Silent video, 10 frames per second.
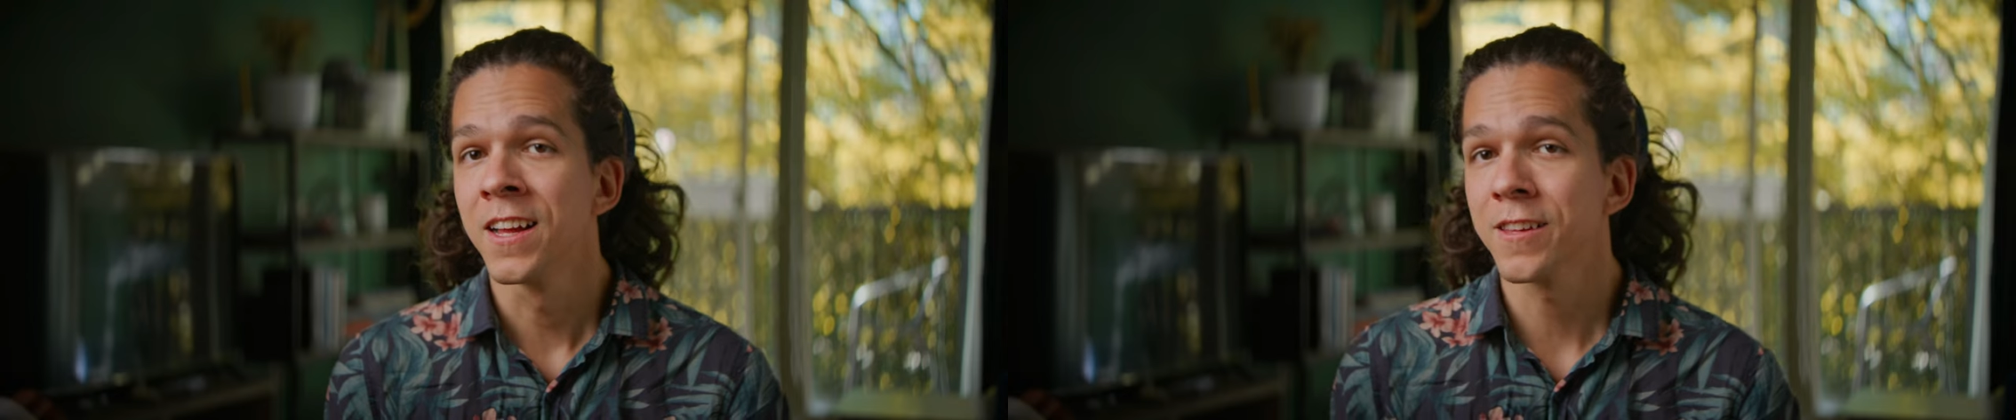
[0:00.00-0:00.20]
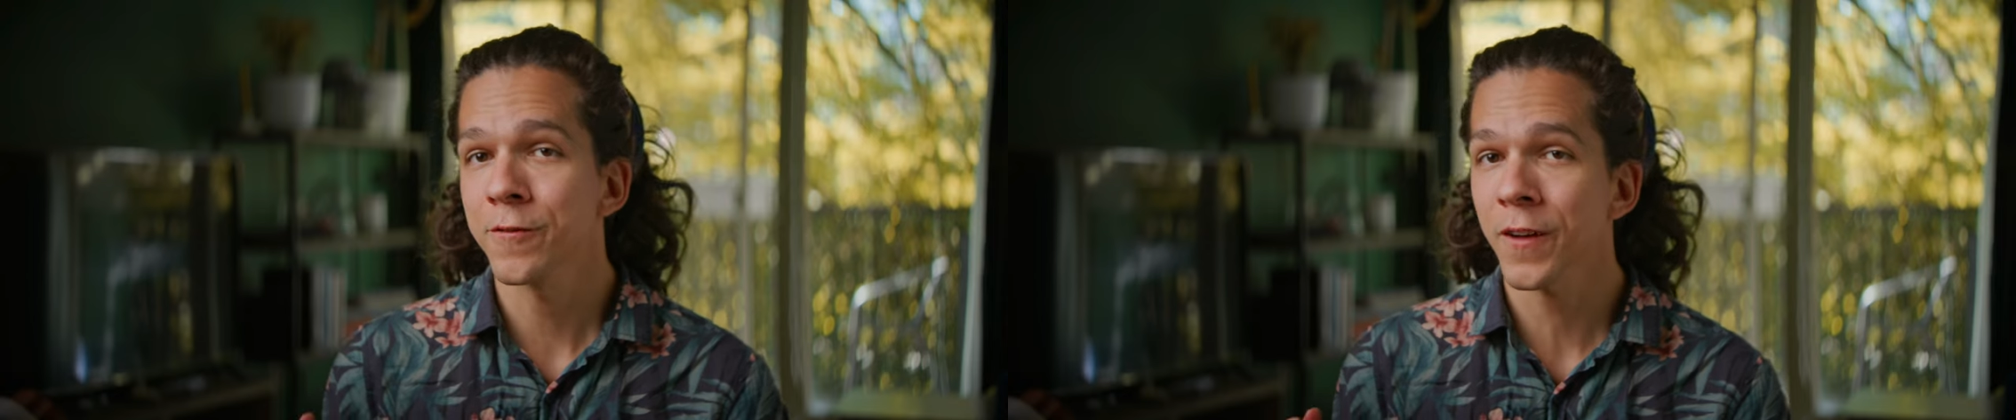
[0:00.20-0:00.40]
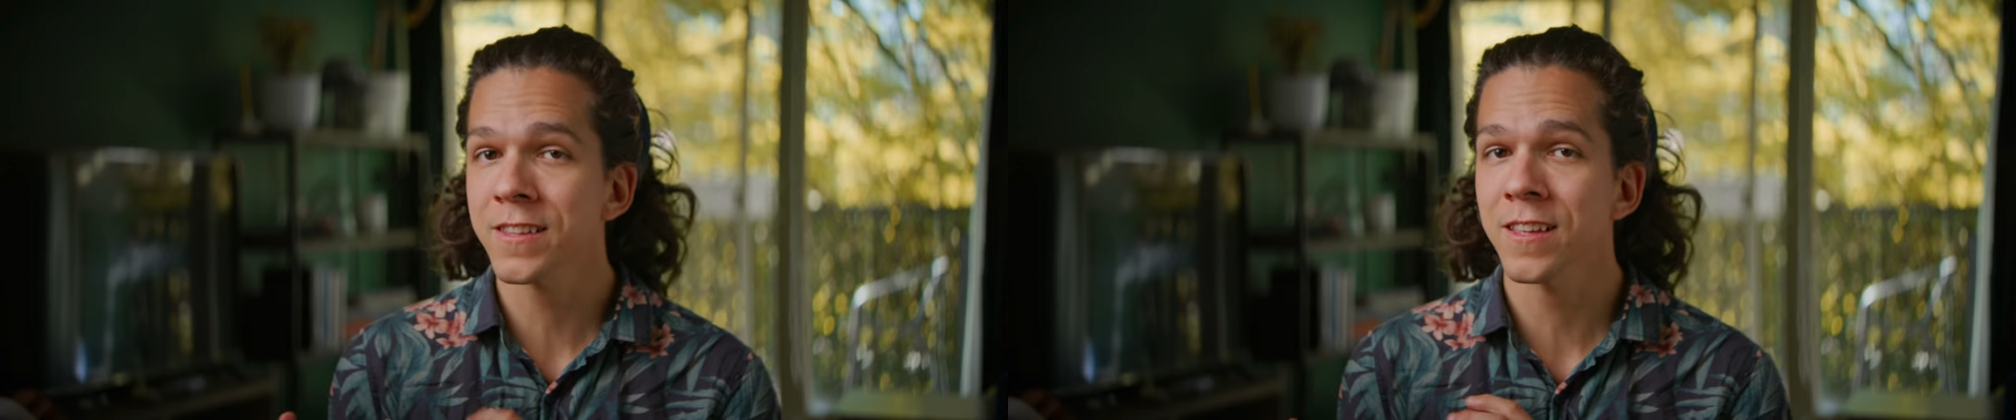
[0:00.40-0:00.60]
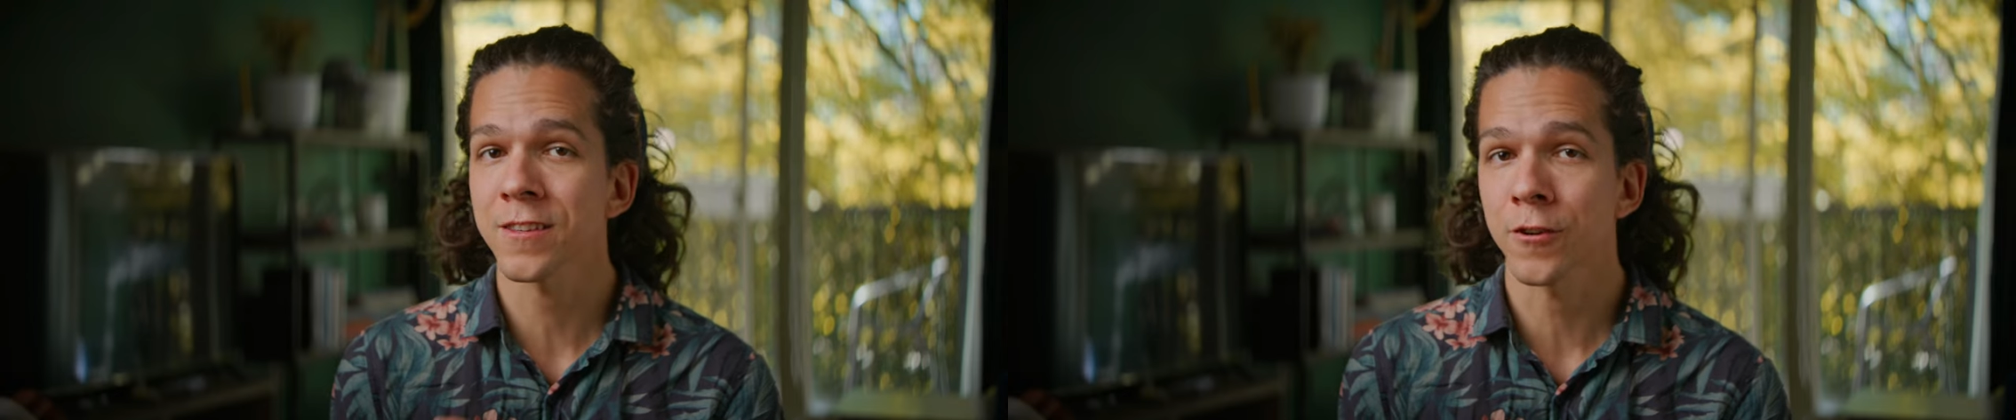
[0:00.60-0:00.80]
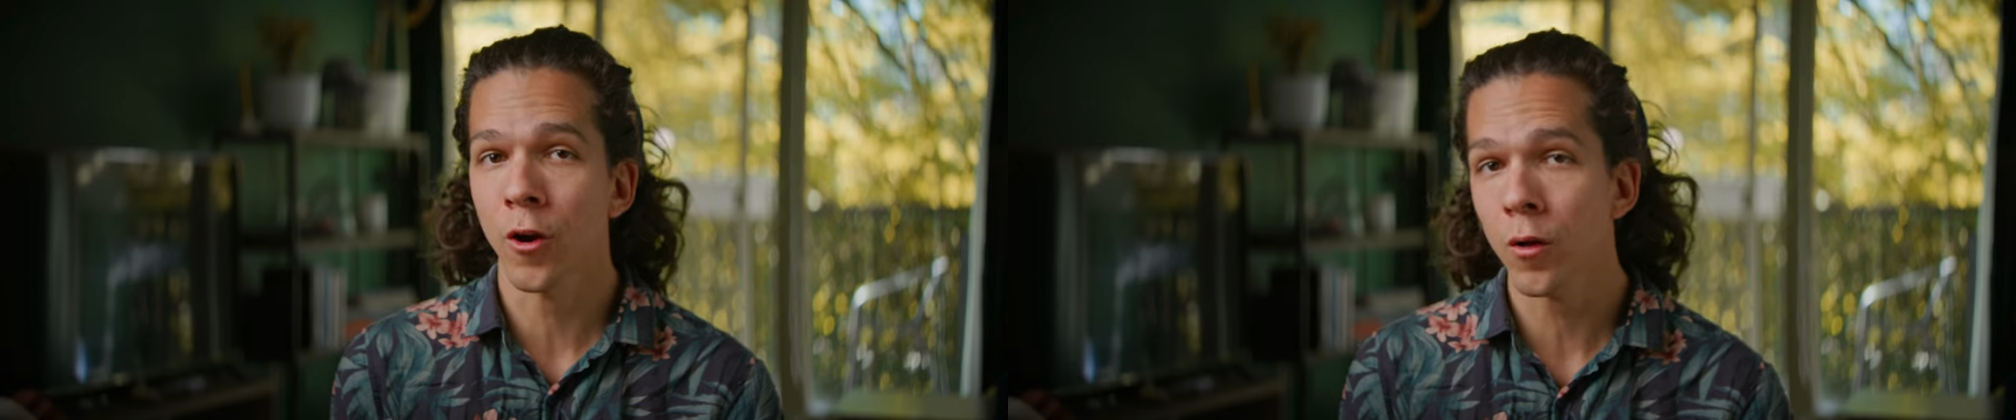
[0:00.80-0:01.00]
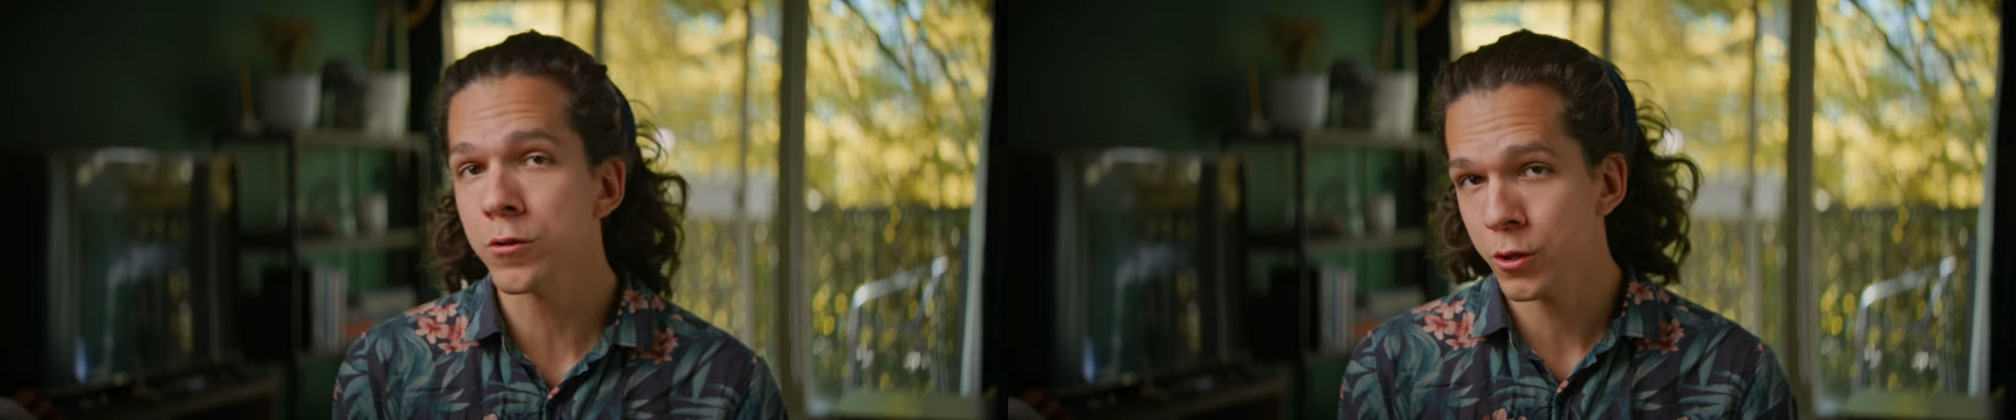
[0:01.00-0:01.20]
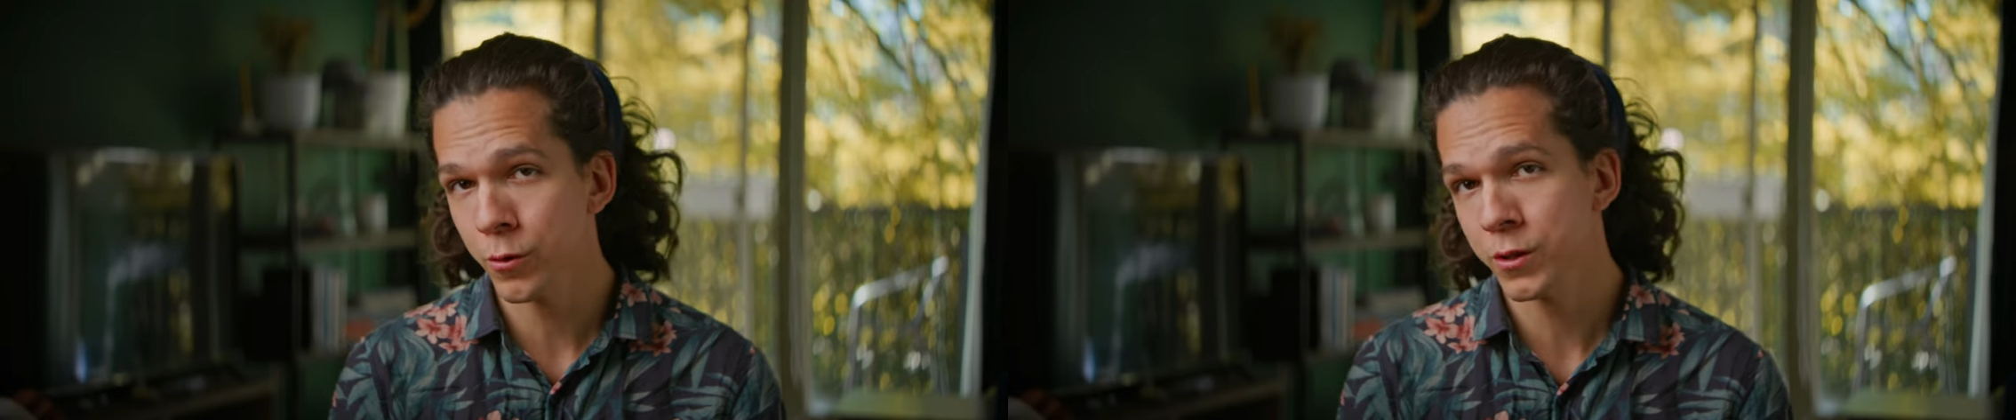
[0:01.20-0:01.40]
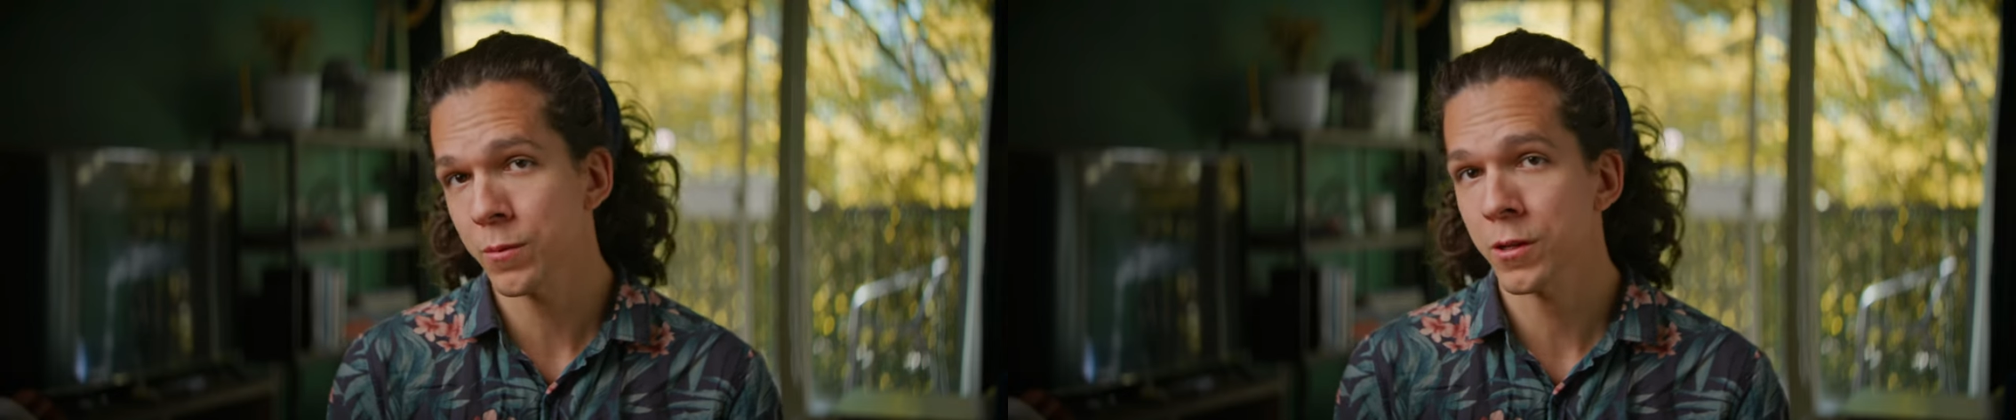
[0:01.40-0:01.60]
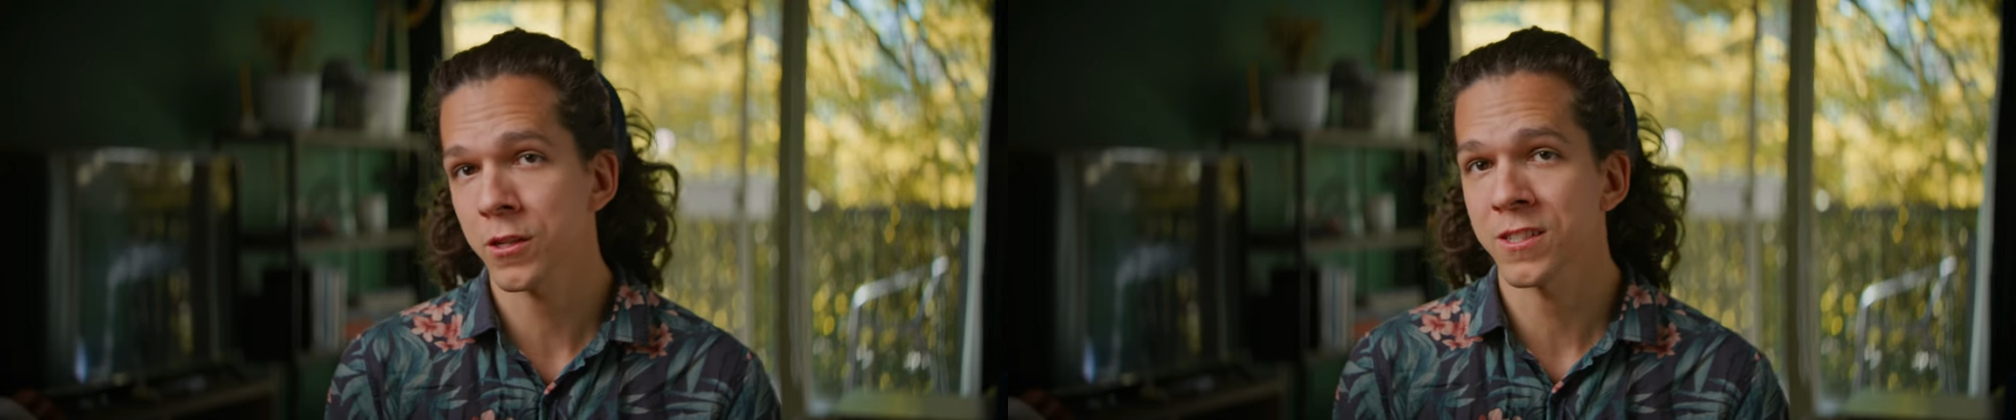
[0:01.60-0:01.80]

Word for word: The fact that they're all so similar